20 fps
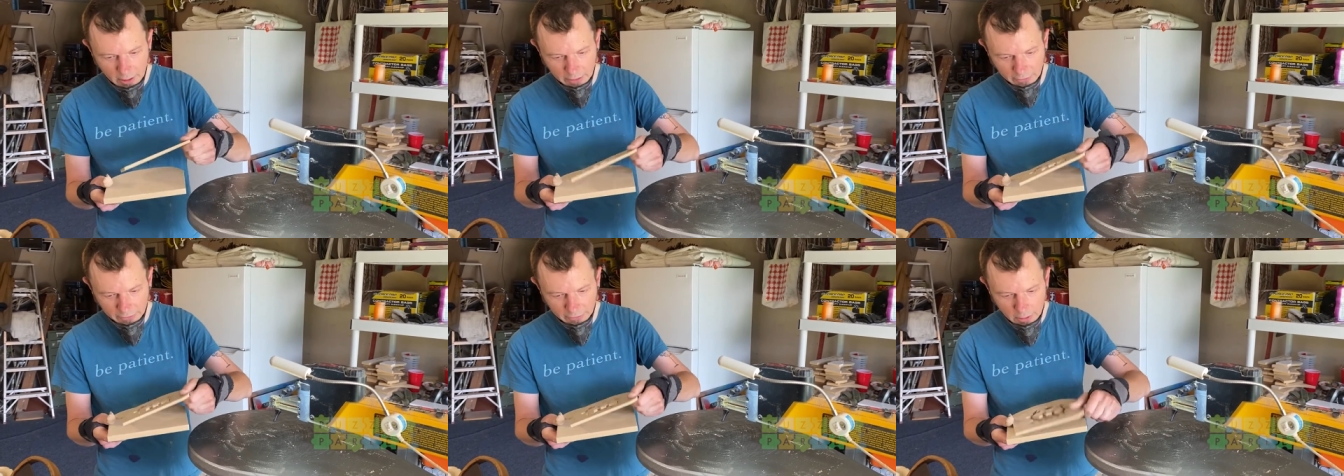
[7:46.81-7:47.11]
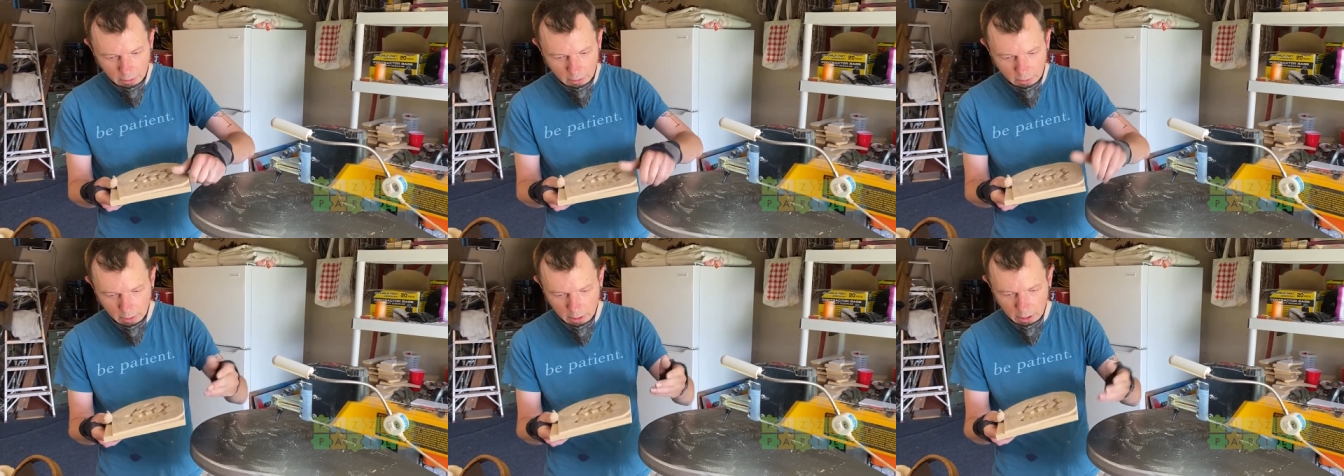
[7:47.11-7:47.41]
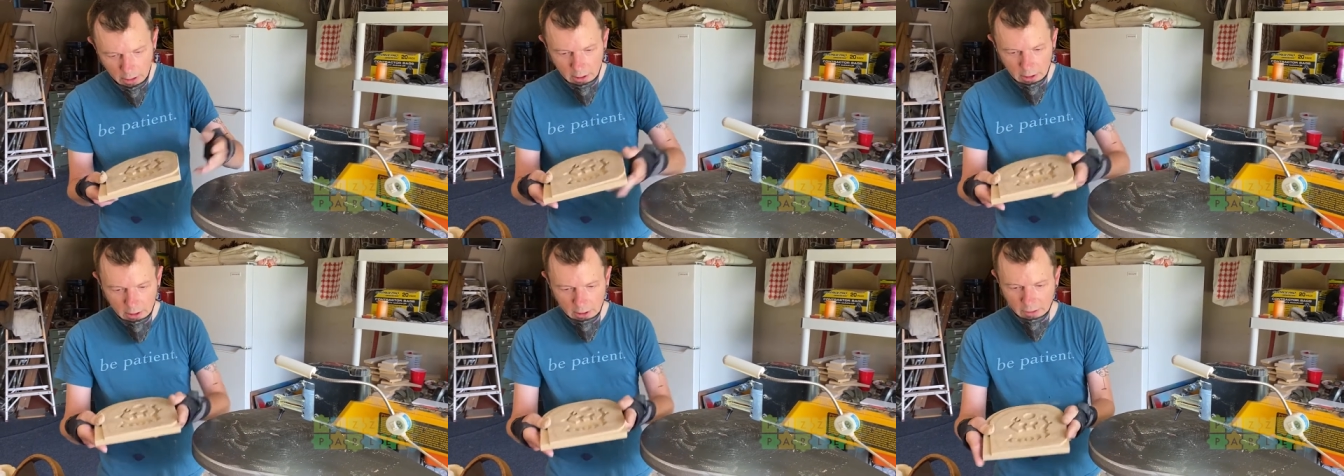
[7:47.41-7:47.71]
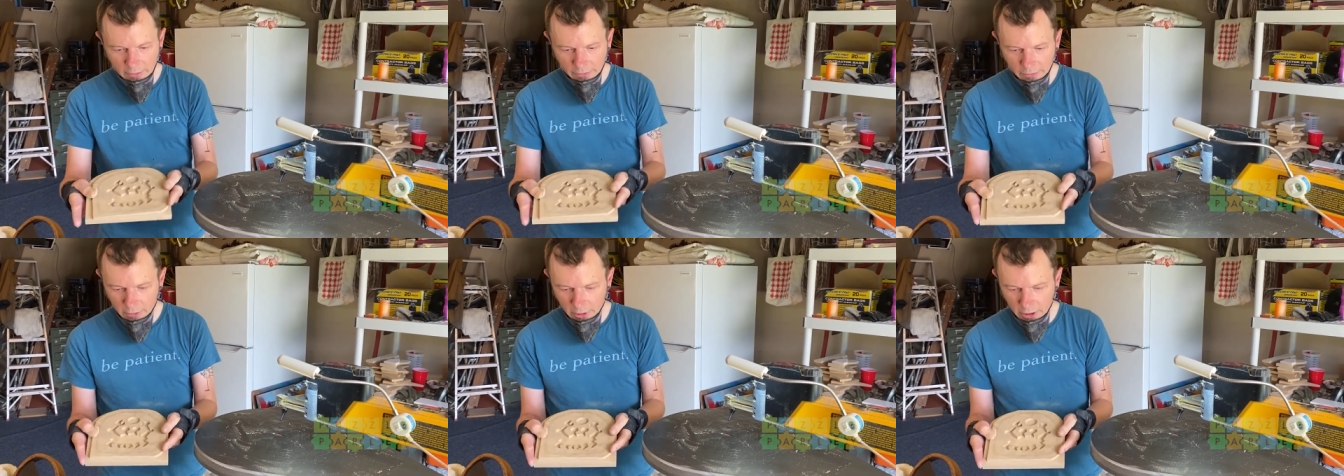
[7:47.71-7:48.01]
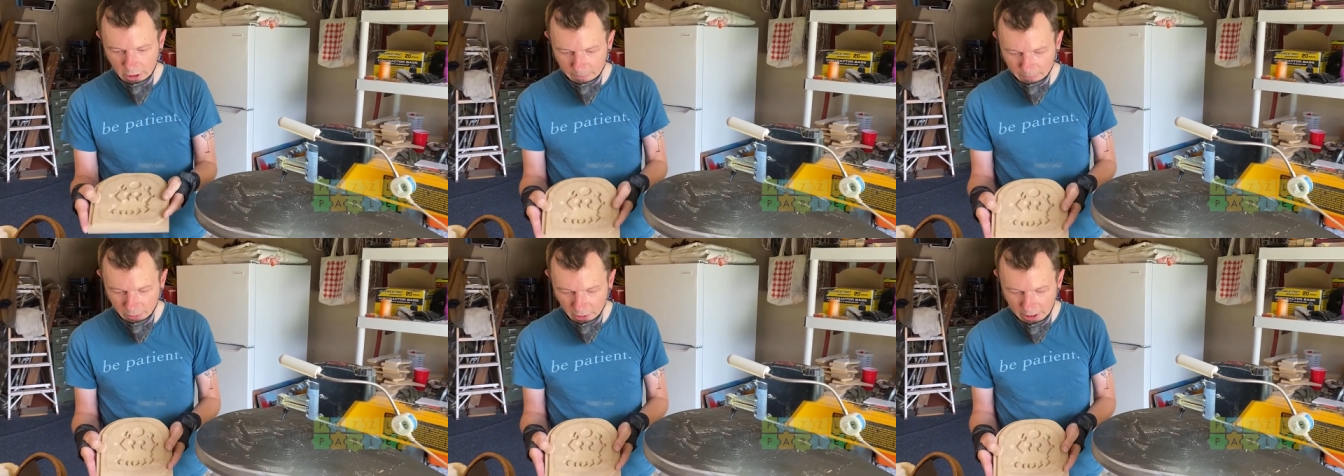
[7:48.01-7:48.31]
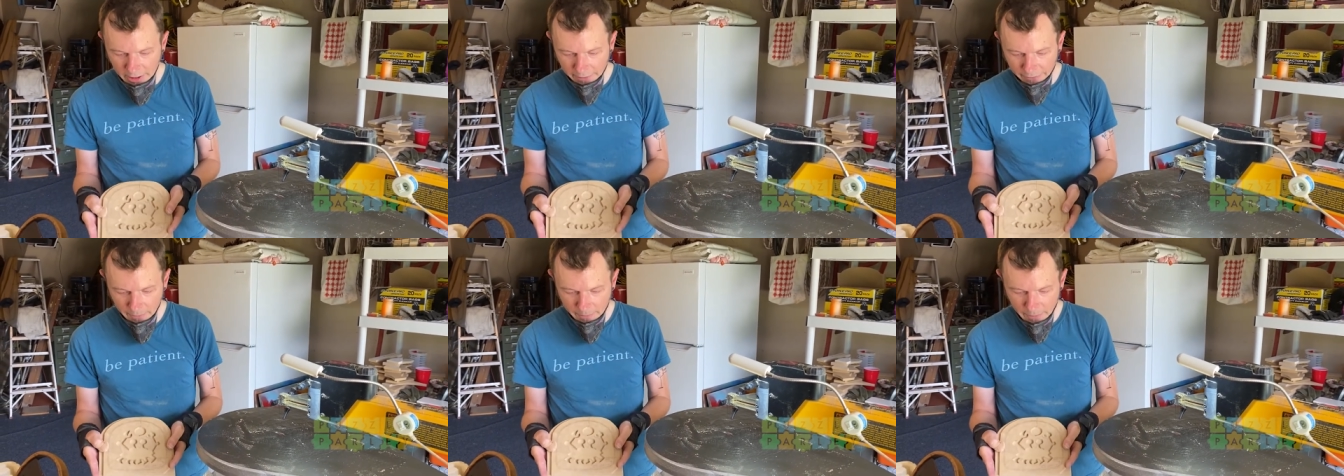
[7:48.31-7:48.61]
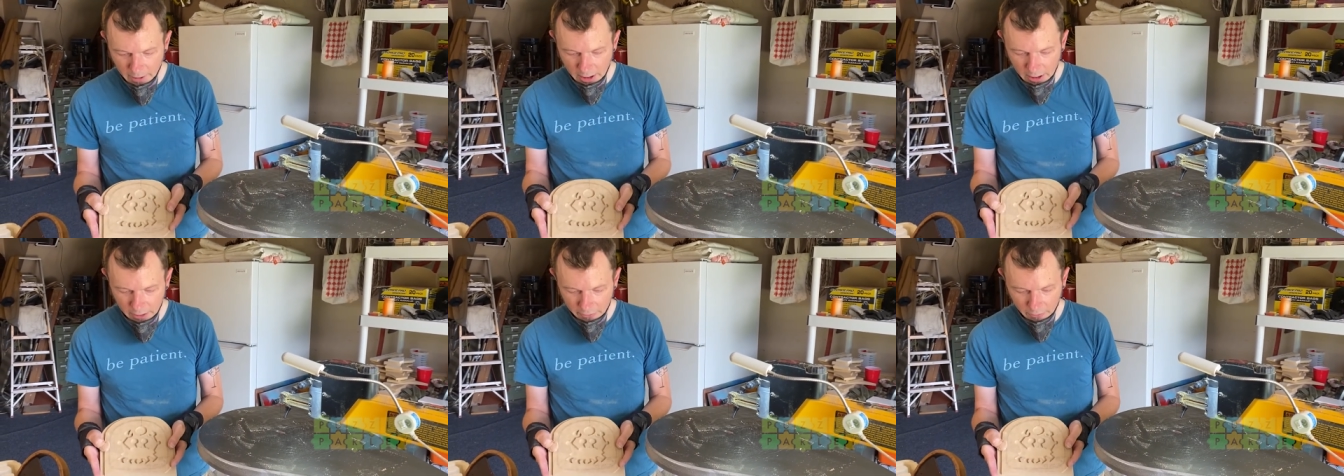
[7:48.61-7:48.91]
And so this is gonna comprise the
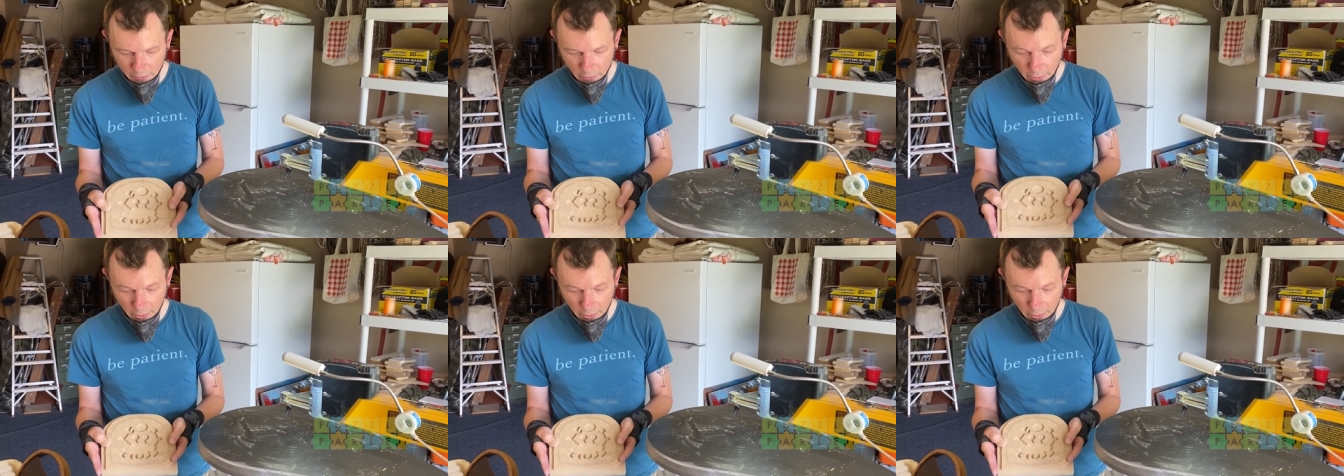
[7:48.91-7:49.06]
base.